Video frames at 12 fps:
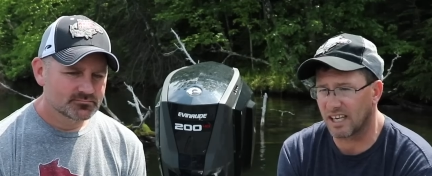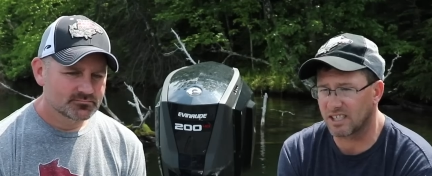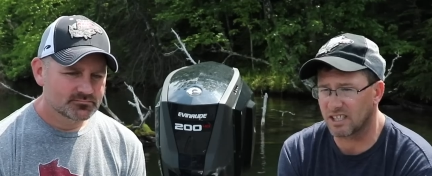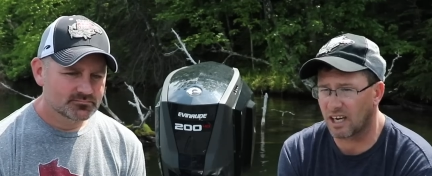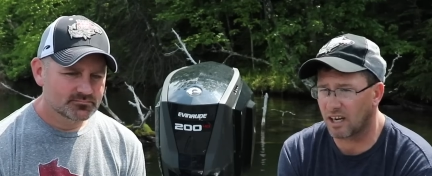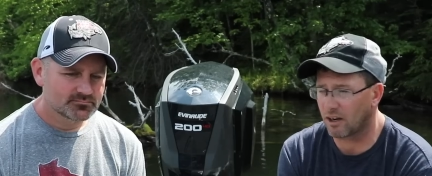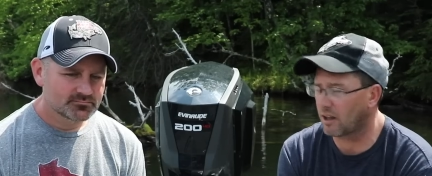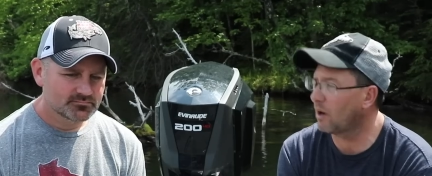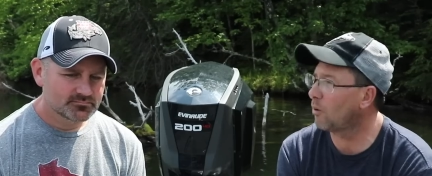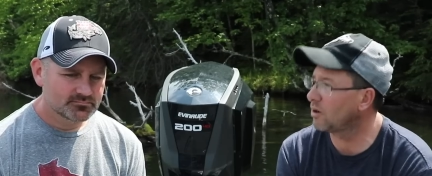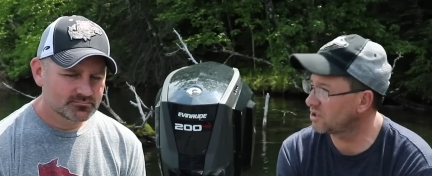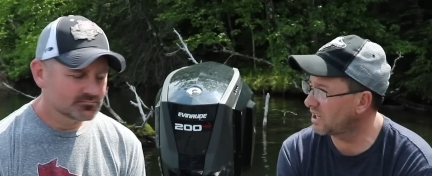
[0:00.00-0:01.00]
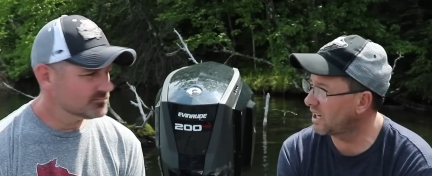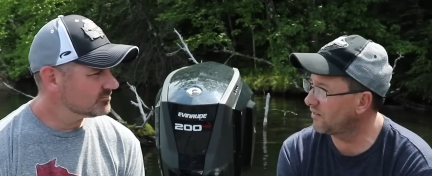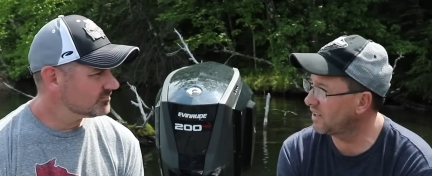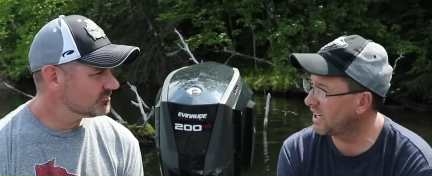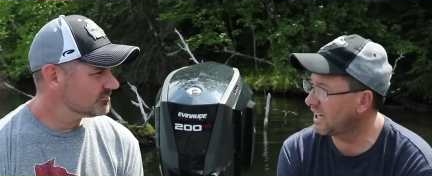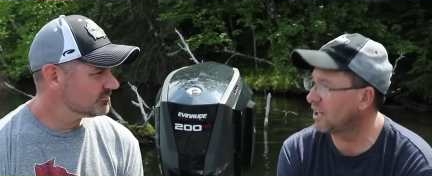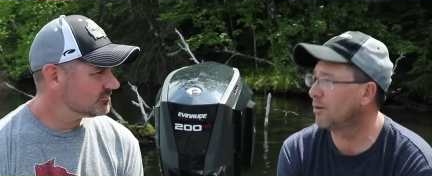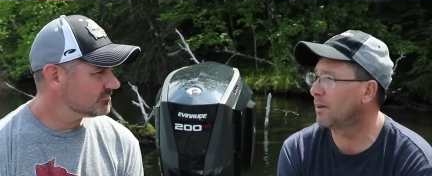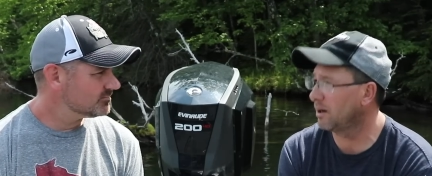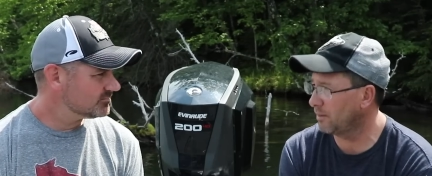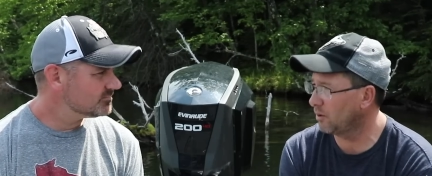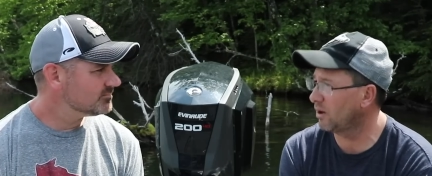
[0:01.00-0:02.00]
Speaker 1: that shot or that one shot of a day, you
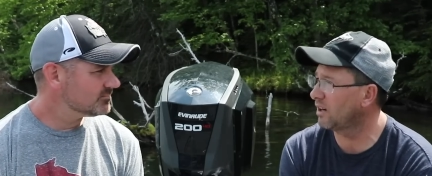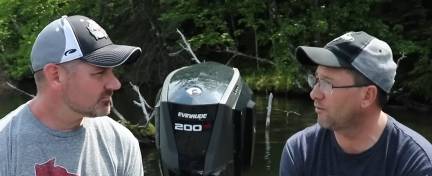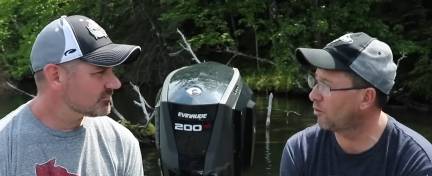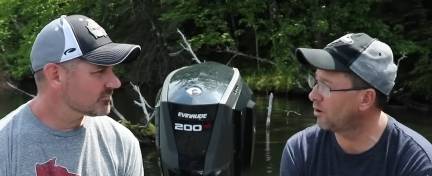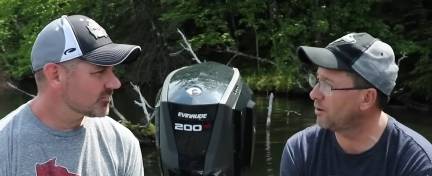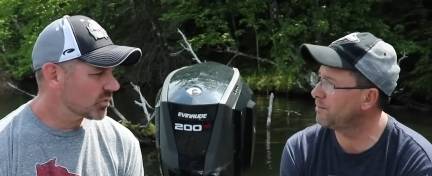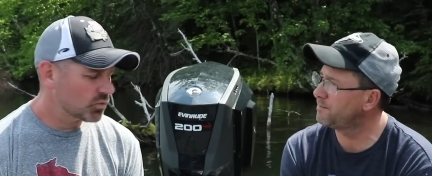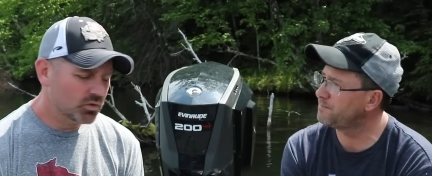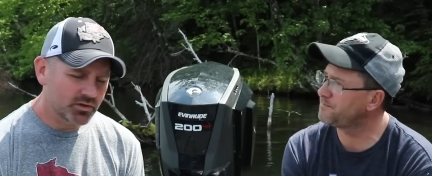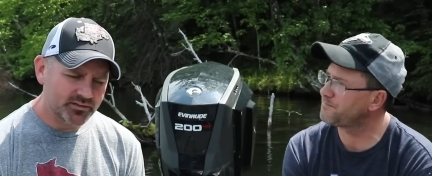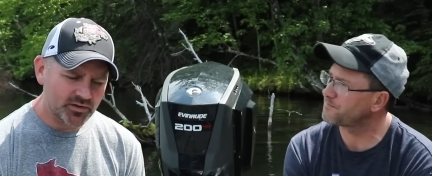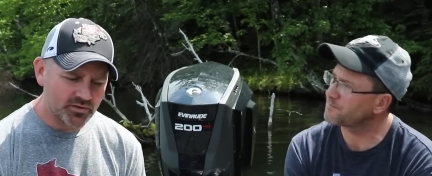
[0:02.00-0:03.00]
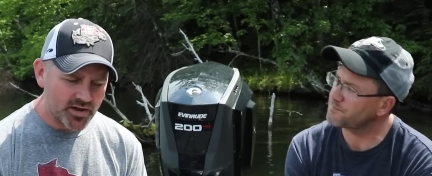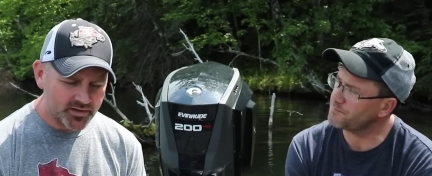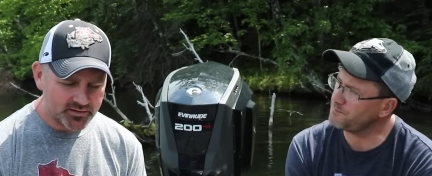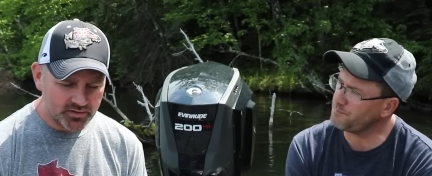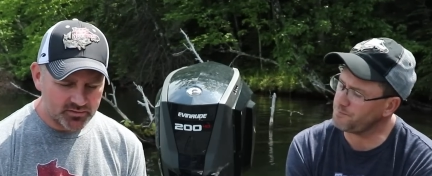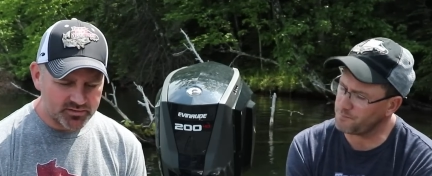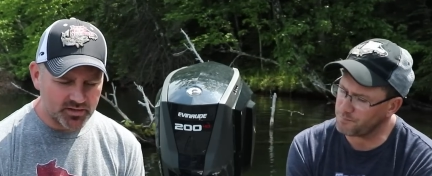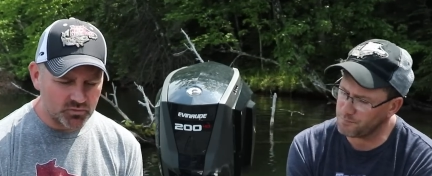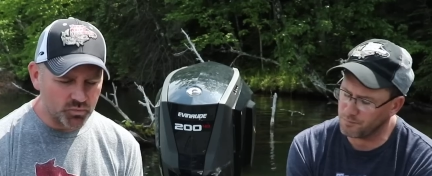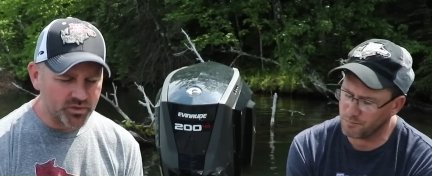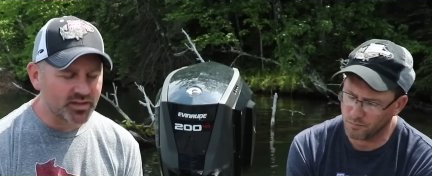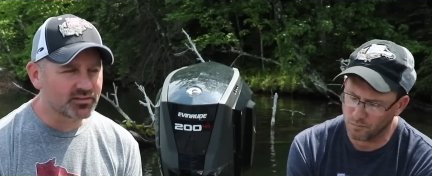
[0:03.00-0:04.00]
better be ready for it.
Speaker 2: Well, it's ironic that you
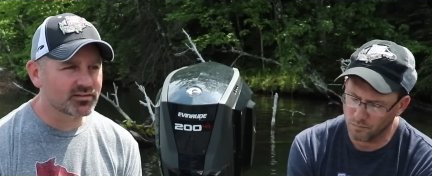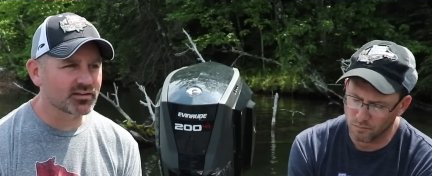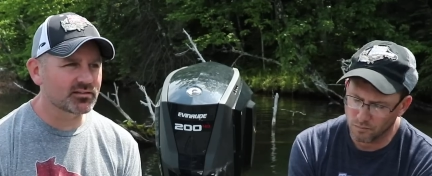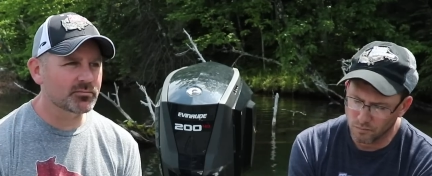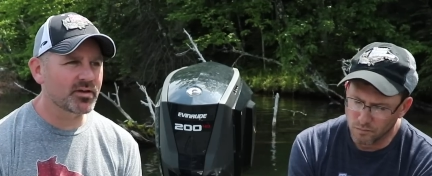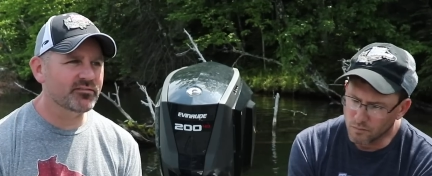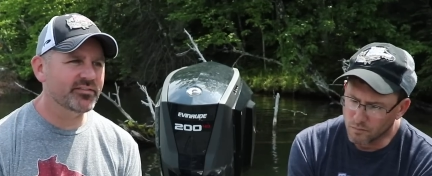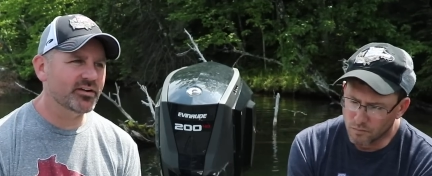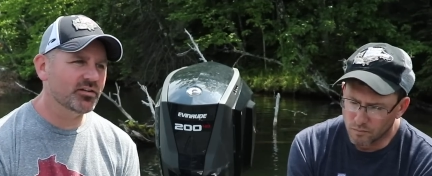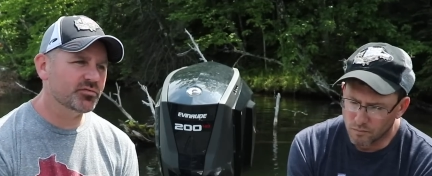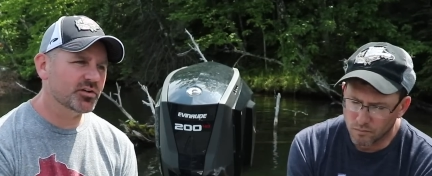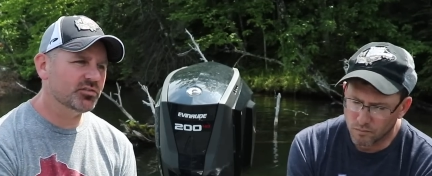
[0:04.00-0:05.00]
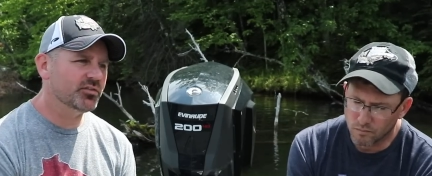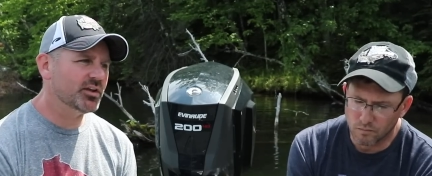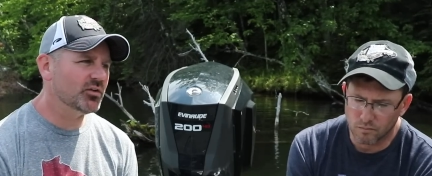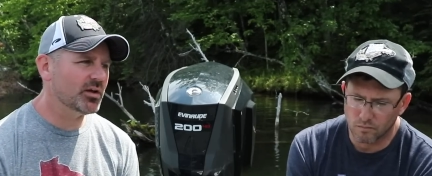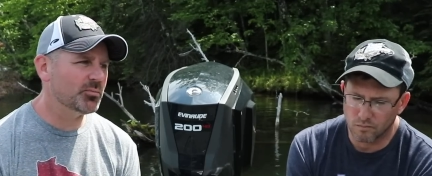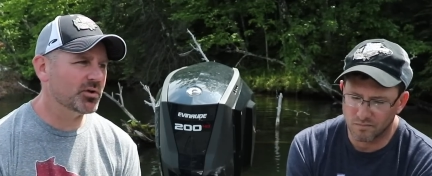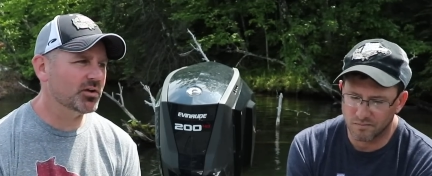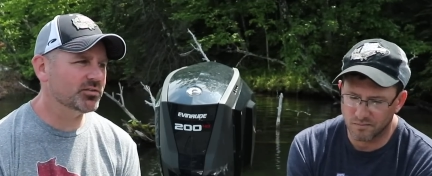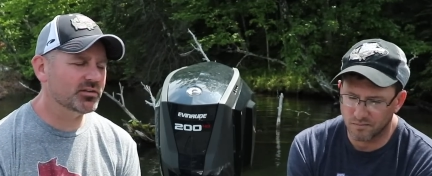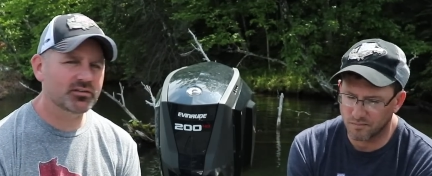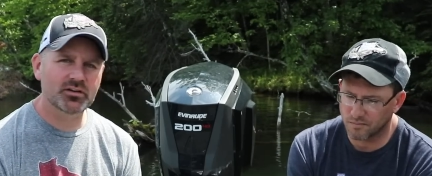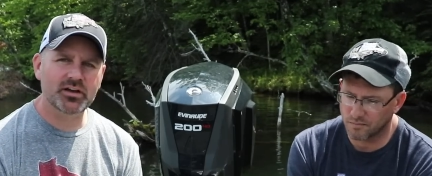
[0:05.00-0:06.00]
said weeds, because in my very first video I put out
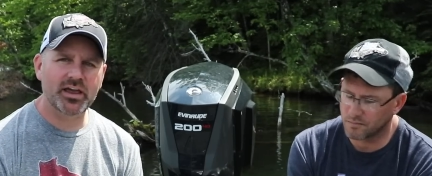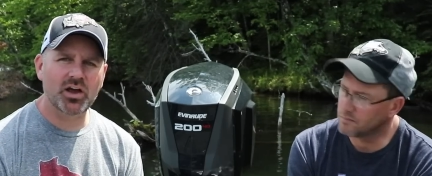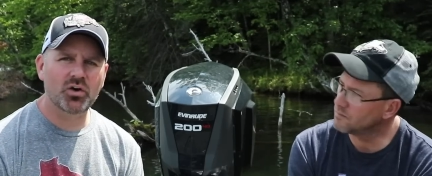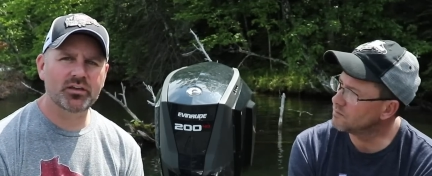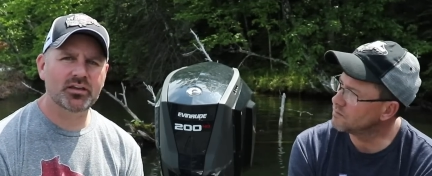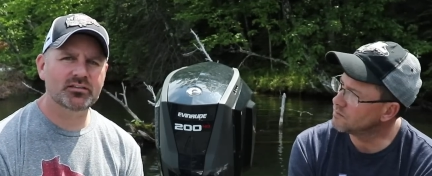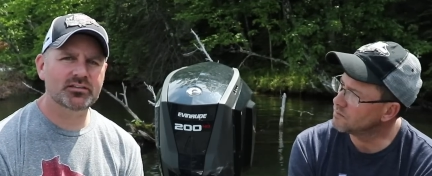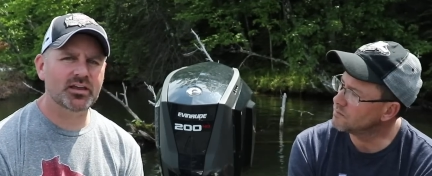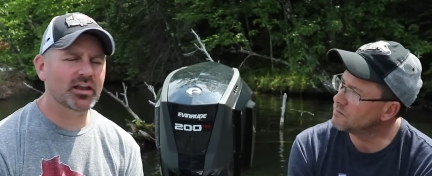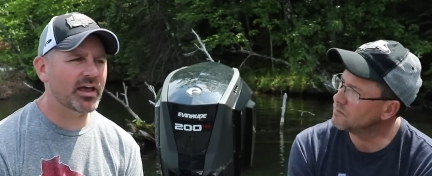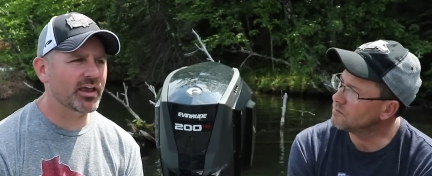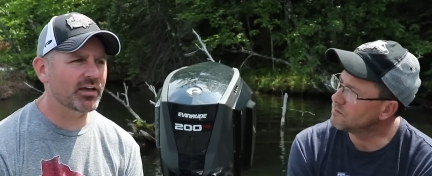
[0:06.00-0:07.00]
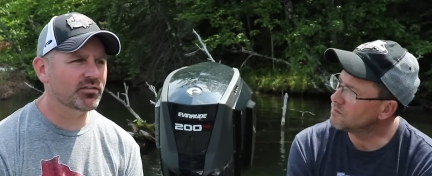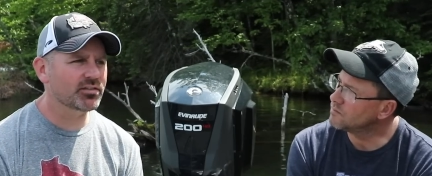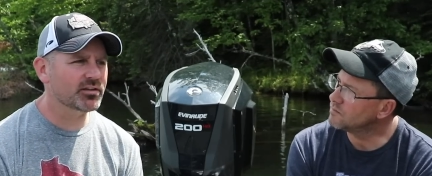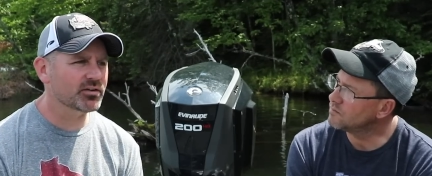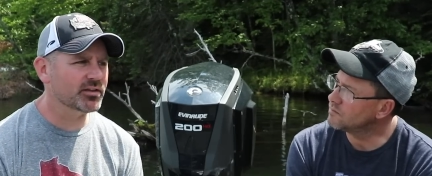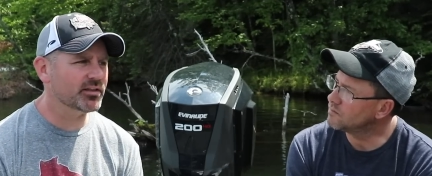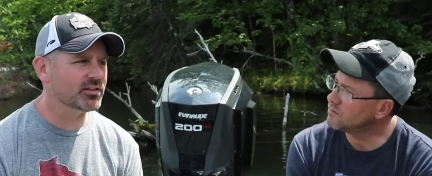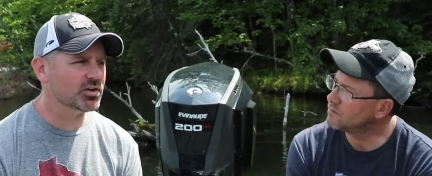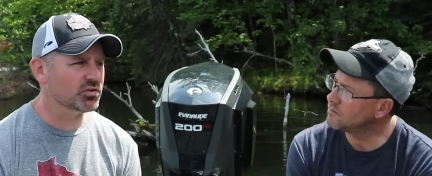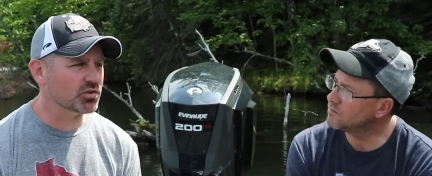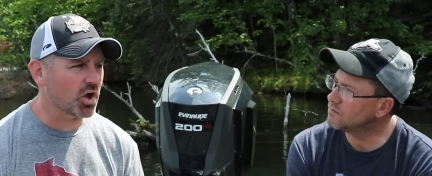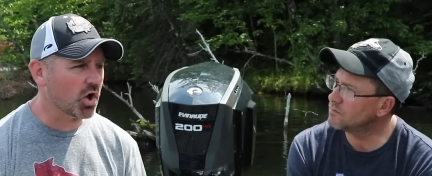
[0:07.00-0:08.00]
this year, I said I have a theory that
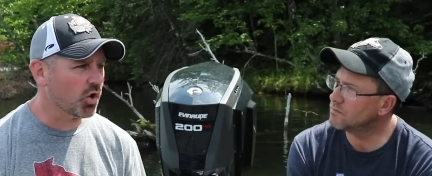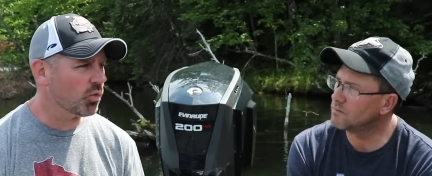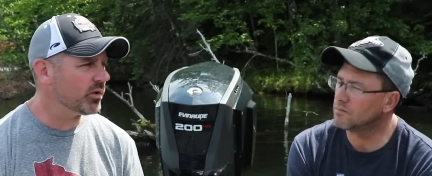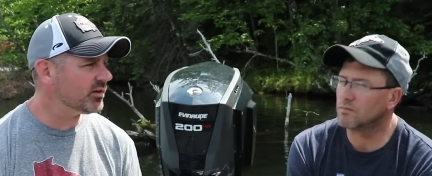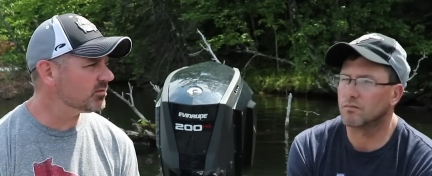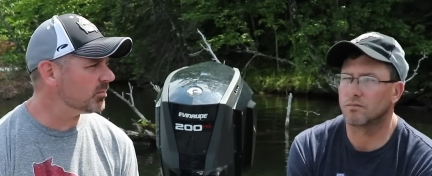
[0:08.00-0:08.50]
there's always